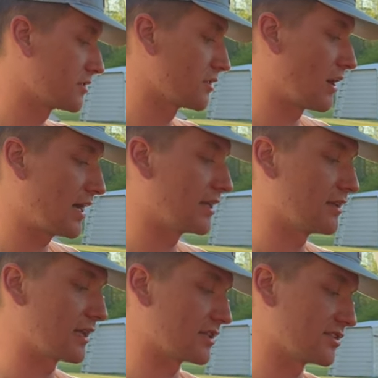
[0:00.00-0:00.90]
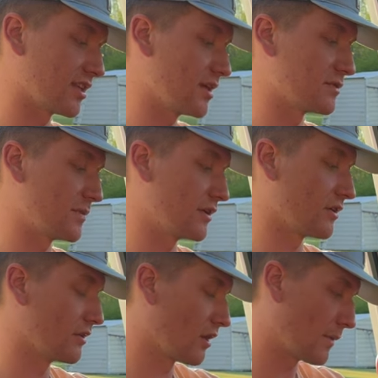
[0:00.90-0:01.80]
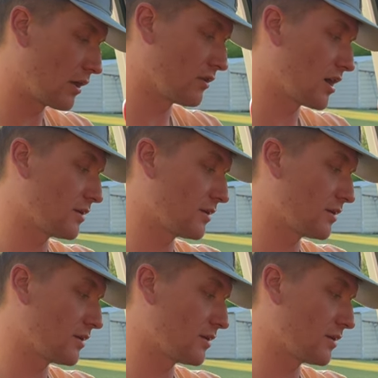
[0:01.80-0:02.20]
So I had to get like a slim speaker, and my only